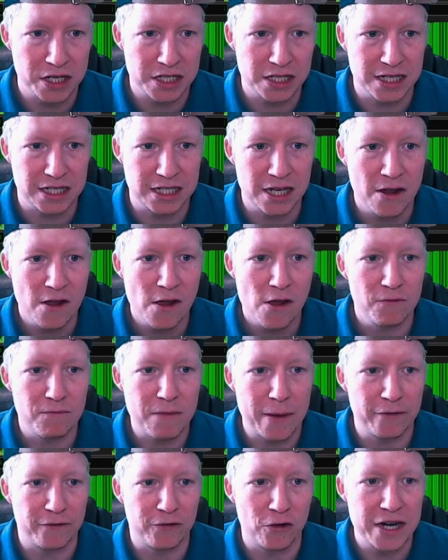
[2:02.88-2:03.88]
this, let's
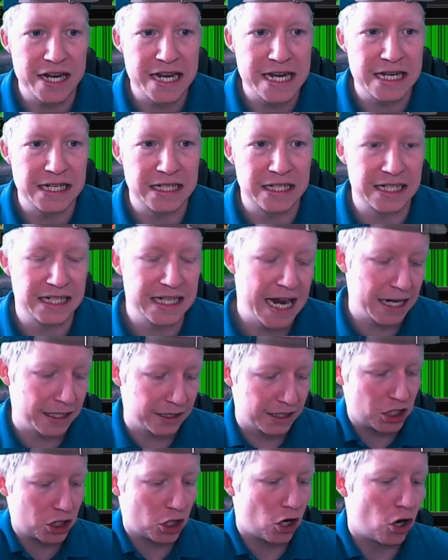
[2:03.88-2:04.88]
maybe for ease
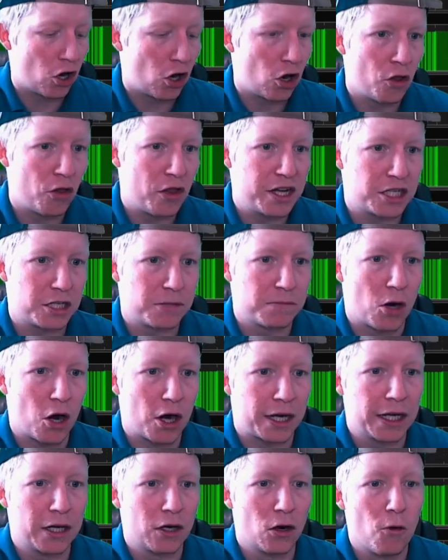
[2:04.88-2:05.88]
sake, let's call this
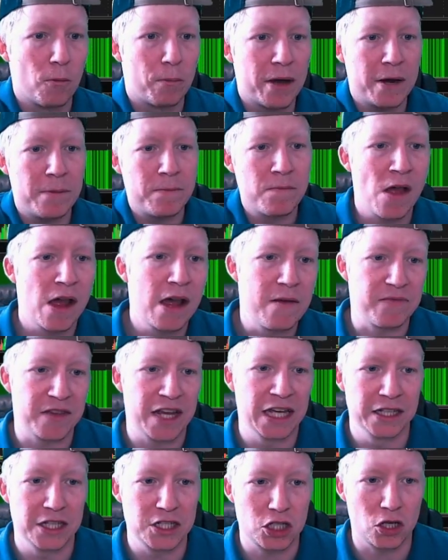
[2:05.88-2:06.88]
market open
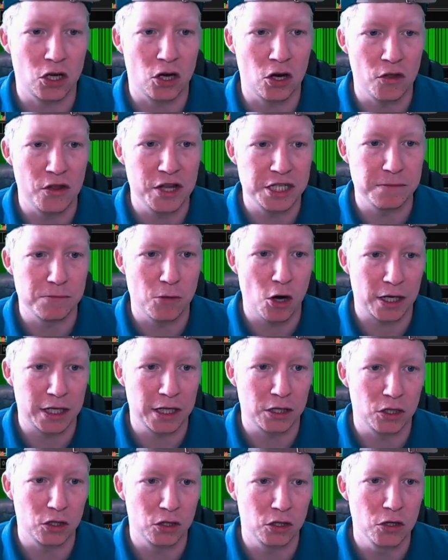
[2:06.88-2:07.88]
and let's call this
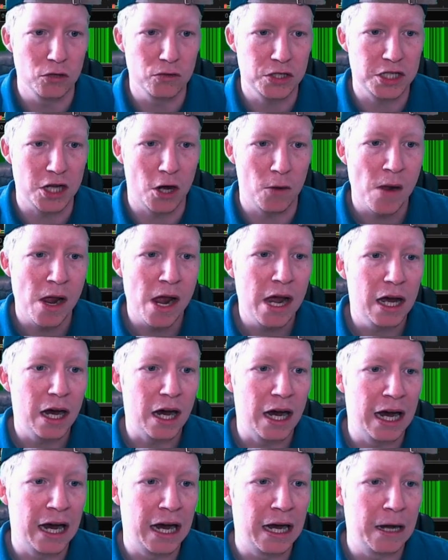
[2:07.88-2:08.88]
market close. So
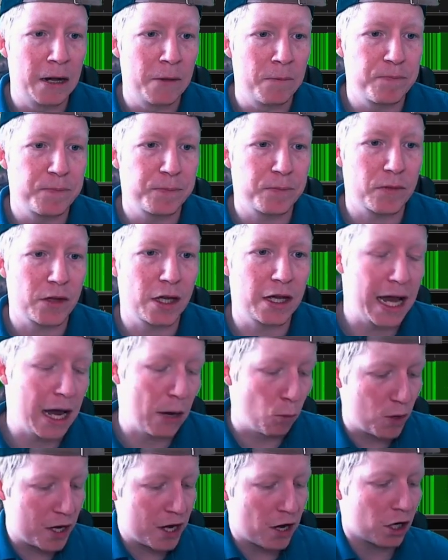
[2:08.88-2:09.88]

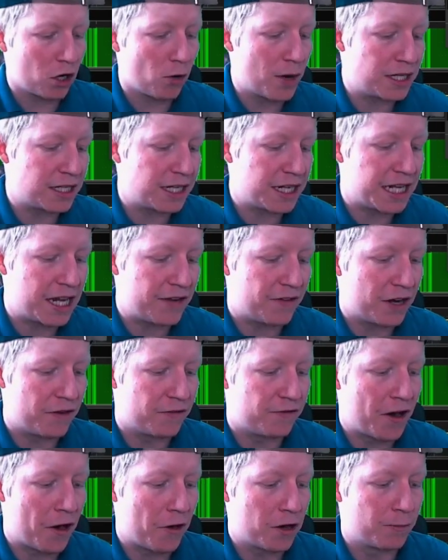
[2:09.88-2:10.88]
we are going to give
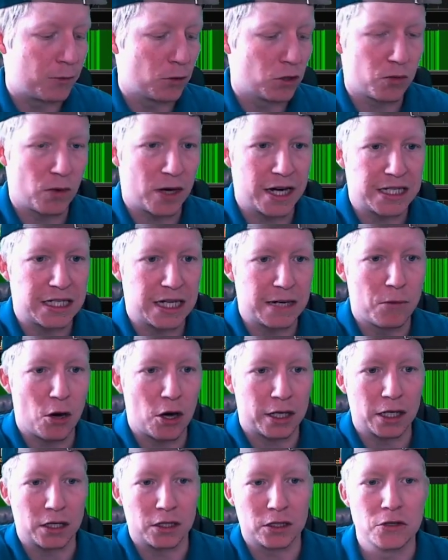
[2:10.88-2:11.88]
it variables. What did I say?
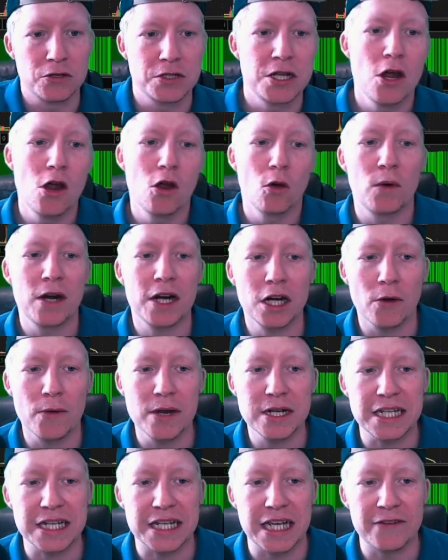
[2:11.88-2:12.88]
Market close. We're
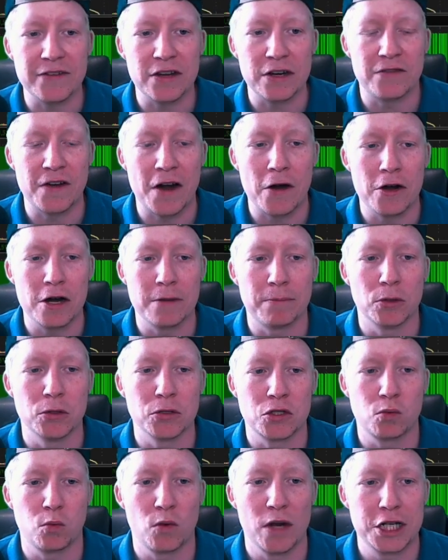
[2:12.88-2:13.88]
going to give it
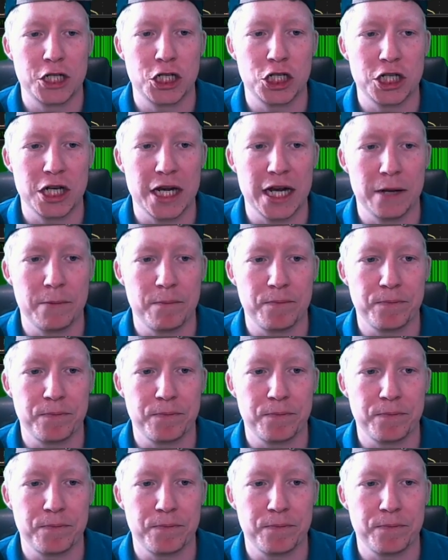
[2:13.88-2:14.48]
variables which